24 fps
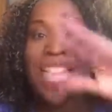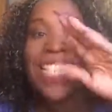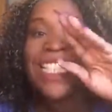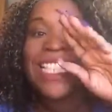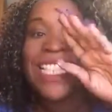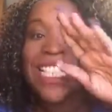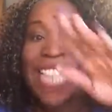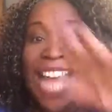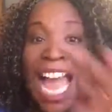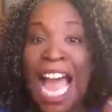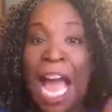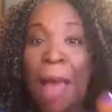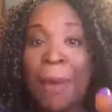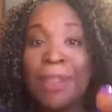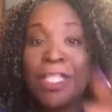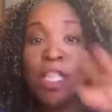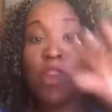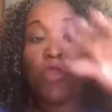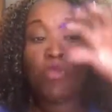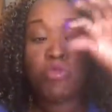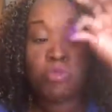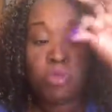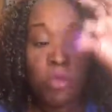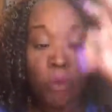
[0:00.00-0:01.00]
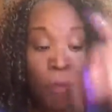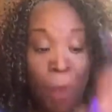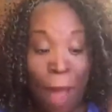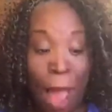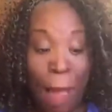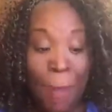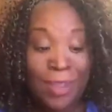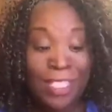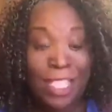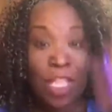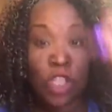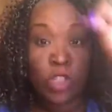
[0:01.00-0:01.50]
Stop. I said, the
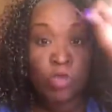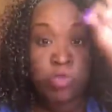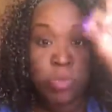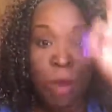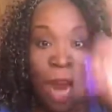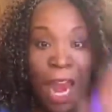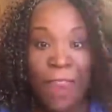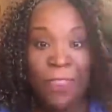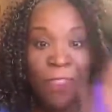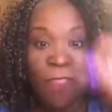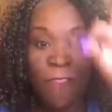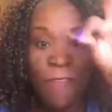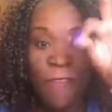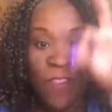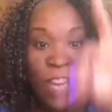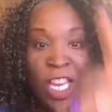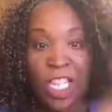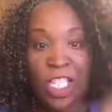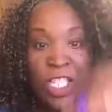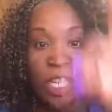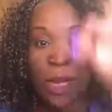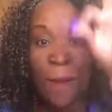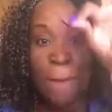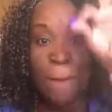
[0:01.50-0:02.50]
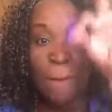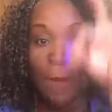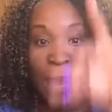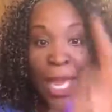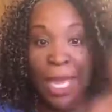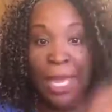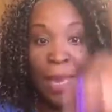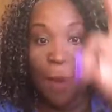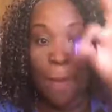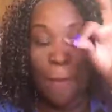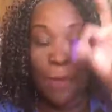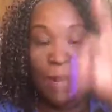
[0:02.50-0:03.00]
Bible says, write the vision,
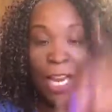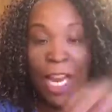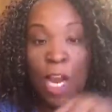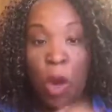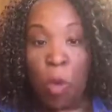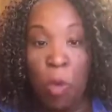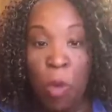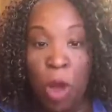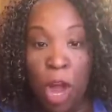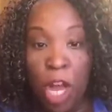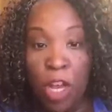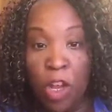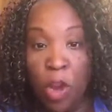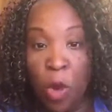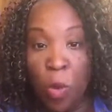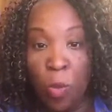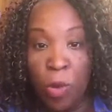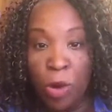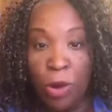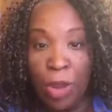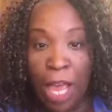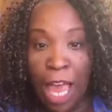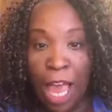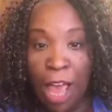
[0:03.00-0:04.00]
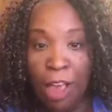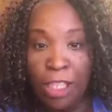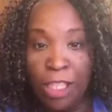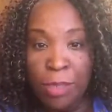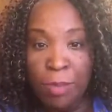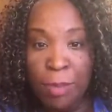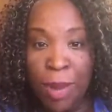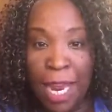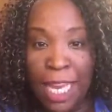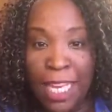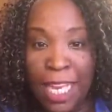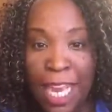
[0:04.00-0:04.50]
make it plain. Welcome, Wheelhouse
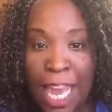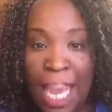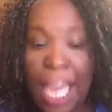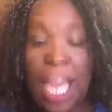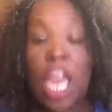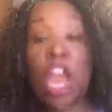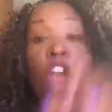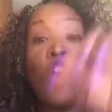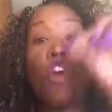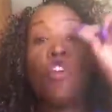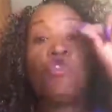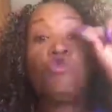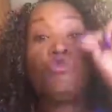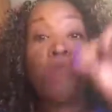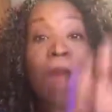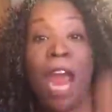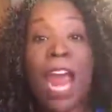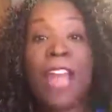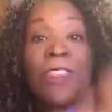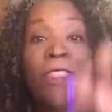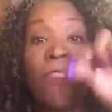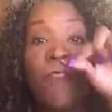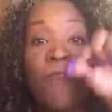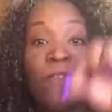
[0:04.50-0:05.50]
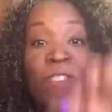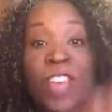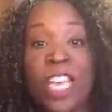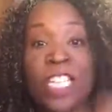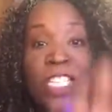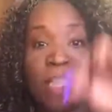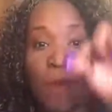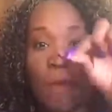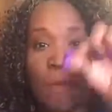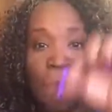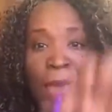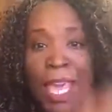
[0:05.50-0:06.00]
Mike A. Write the
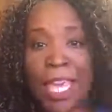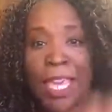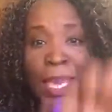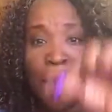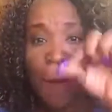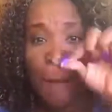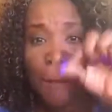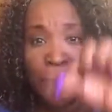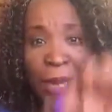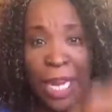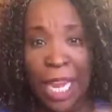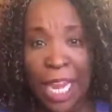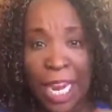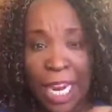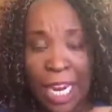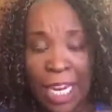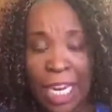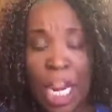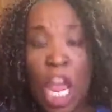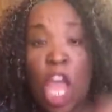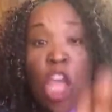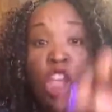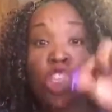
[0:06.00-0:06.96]
vision, make it plain,